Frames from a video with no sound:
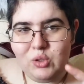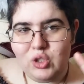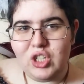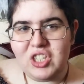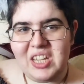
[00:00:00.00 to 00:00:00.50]

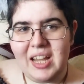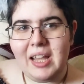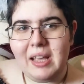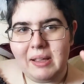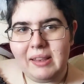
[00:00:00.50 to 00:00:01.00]
Just
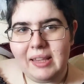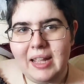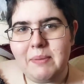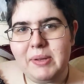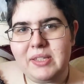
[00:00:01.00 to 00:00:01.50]
saying, let
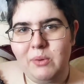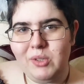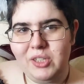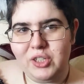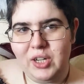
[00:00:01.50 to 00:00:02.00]
it be someone
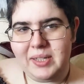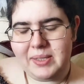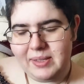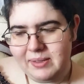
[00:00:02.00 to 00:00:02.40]
you trust.